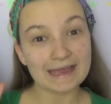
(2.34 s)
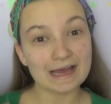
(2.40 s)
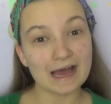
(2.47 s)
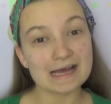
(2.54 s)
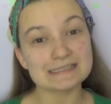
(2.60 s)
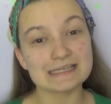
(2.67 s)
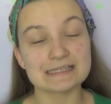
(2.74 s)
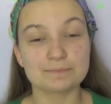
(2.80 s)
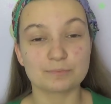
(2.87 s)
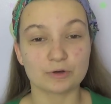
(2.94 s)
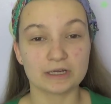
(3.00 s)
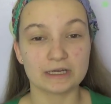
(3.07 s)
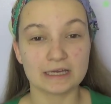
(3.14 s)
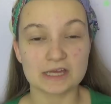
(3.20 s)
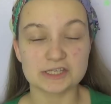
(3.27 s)
guys, it's
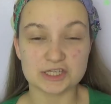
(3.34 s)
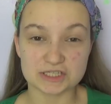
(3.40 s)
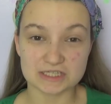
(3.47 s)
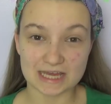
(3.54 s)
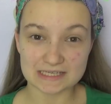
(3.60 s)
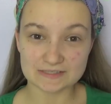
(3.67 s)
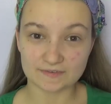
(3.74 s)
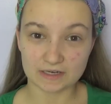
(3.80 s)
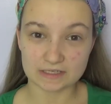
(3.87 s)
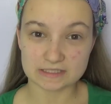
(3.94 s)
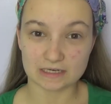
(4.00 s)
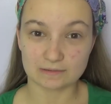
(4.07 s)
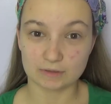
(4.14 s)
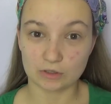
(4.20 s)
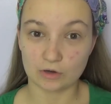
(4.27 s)
Bree. So today's video is
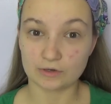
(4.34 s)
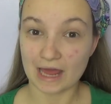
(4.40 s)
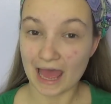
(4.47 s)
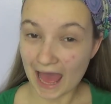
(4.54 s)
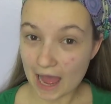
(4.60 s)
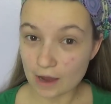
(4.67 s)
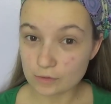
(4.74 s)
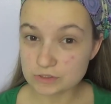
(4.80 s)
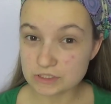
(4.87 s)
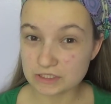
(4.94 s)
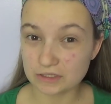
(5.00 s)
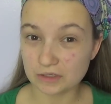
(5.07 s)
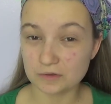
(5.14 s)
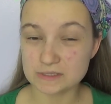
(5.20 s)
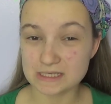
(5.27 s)
going to be on how to
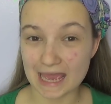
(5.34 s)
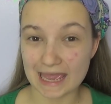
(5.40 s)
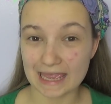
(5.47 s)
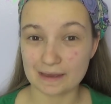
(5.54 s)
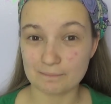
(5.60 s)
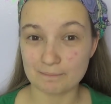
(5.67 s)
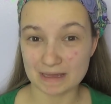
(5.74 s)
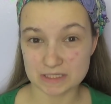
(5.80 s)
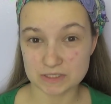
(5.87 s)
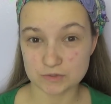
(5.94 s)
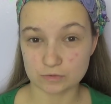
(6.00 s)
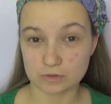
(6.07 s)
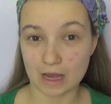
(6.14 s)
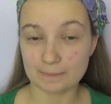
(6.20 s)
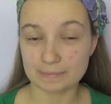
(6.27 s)
use a
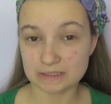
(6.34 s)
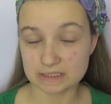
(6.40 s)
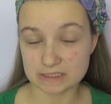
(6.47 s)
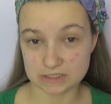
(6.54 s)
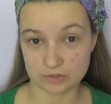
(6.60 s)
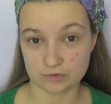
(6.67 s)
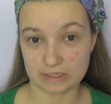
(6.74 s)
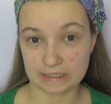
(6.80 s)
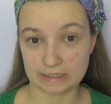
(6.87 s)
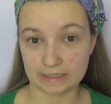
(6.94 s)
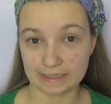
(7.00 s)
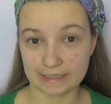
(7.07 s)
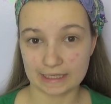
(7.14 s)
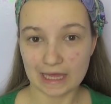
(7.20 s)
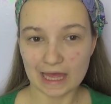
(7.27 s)
menstrual cup
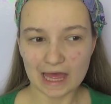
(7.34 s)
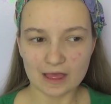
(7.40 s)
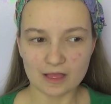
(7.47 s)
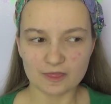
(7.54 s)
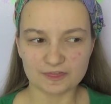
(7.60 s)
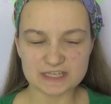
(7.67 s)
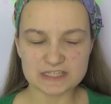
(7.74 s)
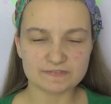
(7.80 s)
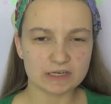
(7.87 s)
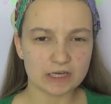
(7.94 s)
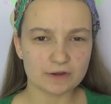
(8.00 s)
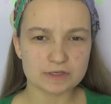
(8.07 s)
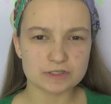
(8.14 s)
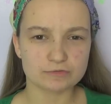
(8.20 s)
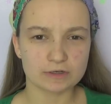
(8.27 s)
discreetly. This
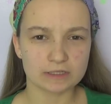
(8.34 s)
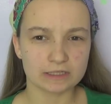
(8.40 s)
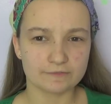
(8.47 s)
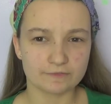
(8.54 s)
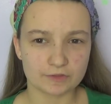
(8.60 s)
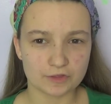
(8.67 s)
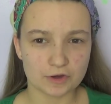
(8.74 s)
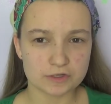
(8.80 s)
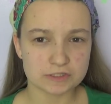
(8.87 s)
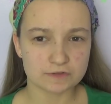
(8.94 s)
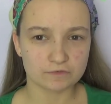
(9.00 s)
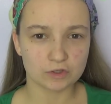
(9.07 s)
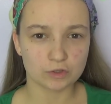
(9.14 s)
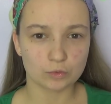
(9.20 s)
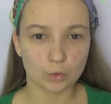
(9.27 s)
video is really for those
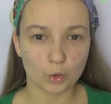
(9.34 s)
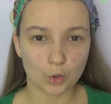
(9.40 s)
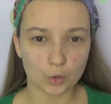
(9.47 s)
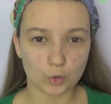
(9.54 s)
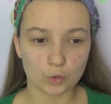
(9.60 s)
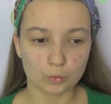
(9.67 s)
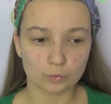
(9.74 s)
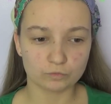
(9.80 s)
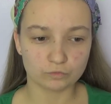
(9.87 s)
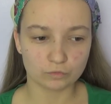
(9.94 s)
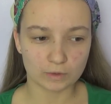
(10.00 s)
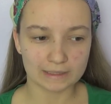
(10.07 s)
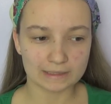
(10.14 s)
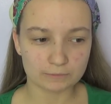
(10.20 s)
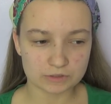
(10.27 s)
of you who
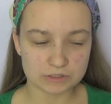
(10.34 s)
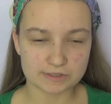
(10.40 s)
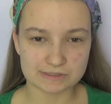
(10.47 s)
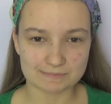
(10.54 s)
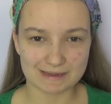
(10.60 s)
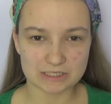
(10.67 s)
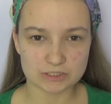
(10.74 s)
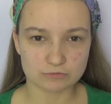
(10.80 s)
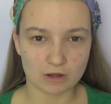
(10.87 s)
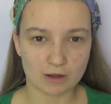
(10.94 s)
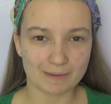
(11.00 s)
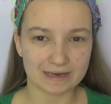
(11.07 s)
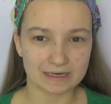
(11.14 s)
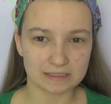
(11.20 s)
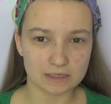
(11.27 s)
really want to use a menstrual
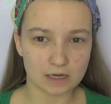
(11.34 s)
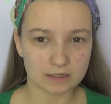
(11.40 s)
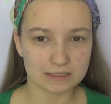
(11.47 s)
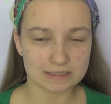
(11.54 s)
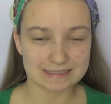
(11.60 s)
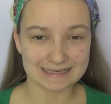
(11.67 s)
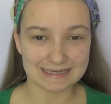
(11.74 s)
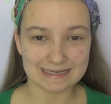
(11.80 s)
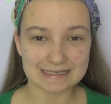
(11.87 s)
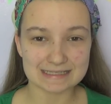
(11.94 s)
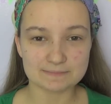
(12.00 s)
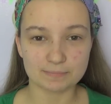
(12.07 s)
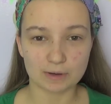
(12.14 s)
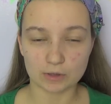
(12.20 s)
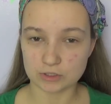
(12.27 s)
cup and are younger
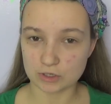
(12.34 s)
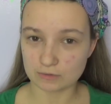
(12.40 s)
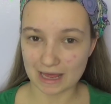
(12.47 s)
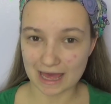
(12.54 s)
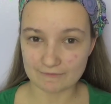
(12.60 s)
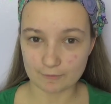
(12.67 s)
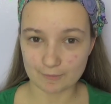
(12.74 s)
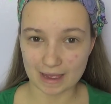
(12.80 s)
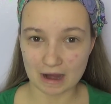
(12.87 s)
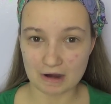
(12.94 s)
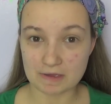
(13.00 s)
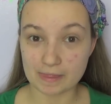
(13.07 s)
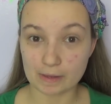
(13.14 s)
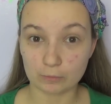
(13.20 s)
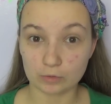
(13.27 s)
teens but don't have a
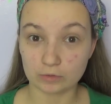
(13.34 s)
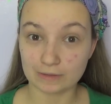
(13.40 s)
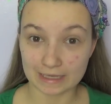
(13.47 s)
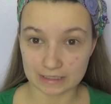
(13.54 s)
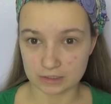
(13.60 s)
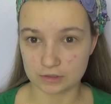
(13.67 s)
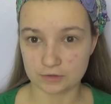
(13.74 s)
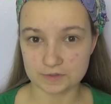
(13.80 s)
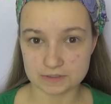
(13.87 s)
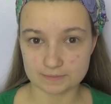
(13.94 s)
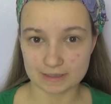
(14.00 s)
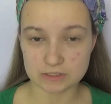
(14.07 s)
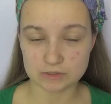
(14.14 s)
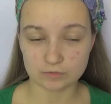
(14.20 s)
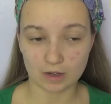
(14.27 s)
parent that will let you use a
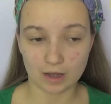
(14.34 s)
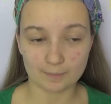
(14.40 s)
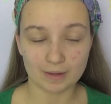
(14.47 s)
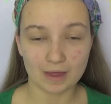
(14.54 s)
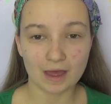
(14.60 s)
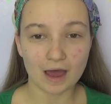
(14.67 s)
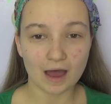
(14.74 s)
menstrual cup.